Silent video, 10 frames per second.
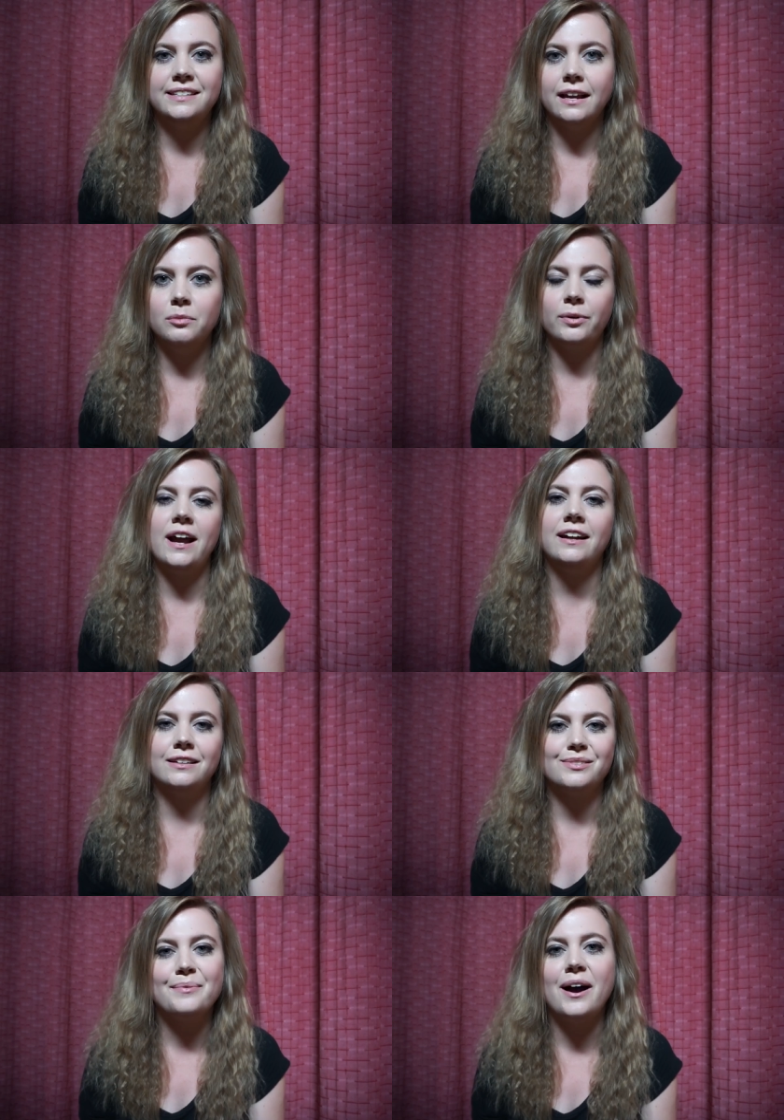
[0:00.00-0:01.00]
celebrate
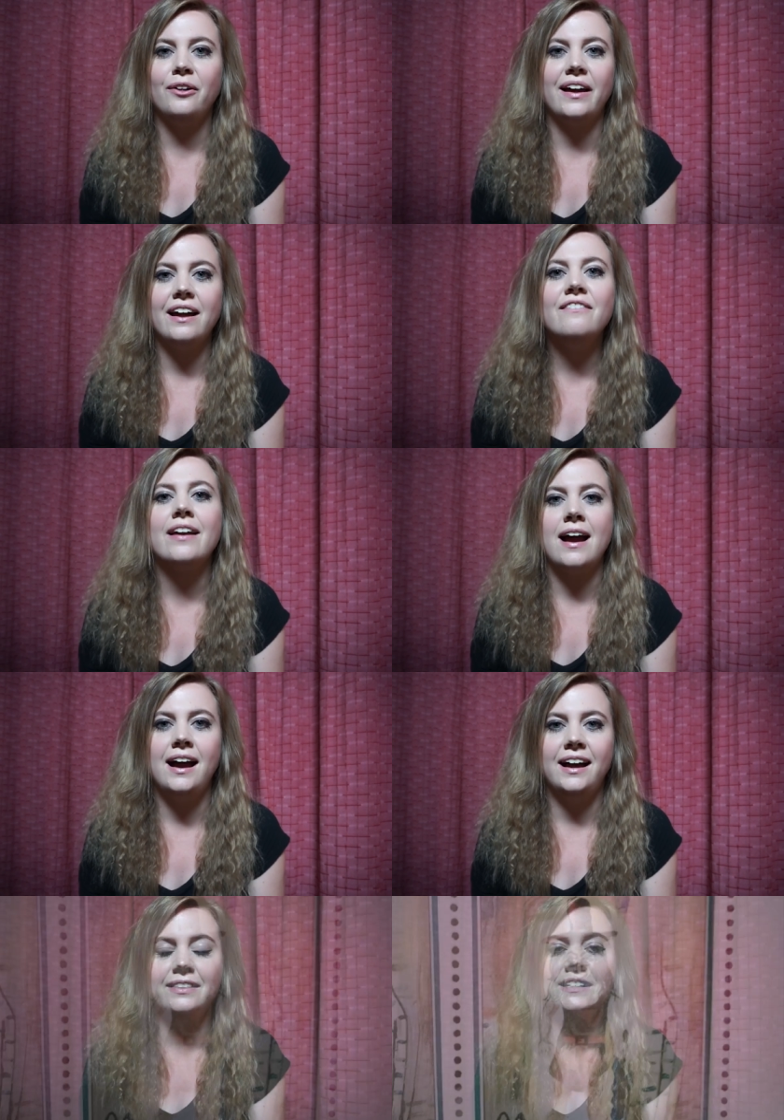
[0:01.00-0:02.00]
it as well. They even
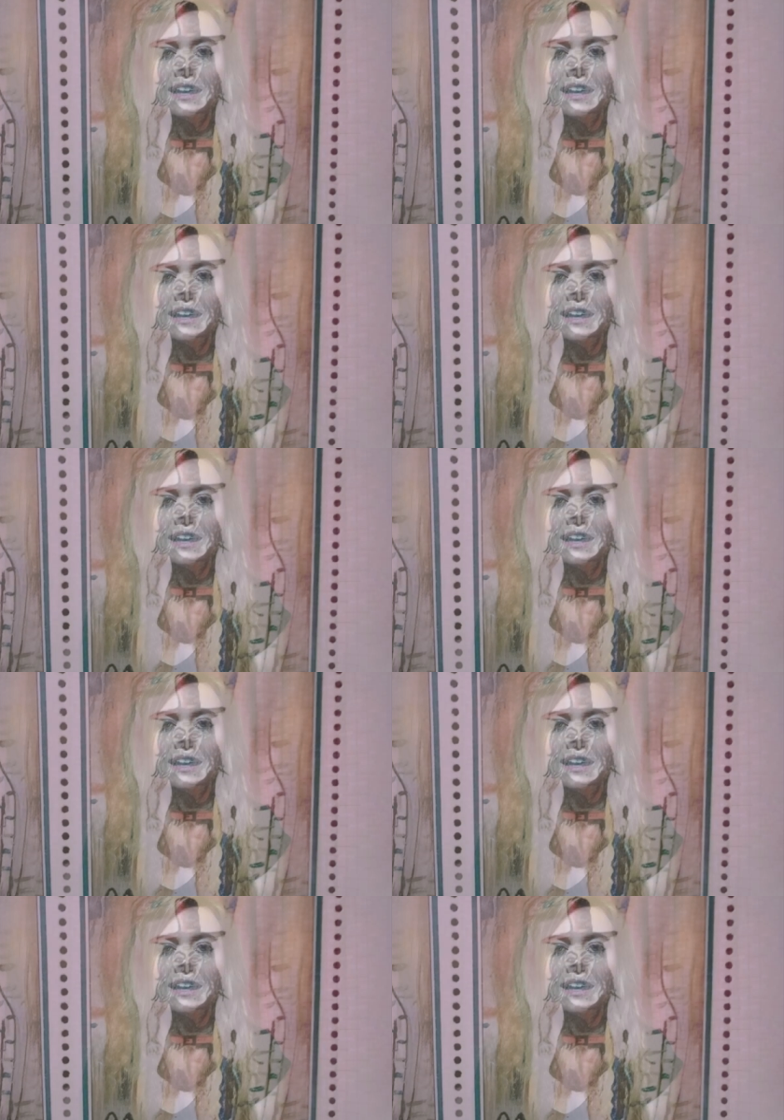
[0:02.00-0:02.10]
had the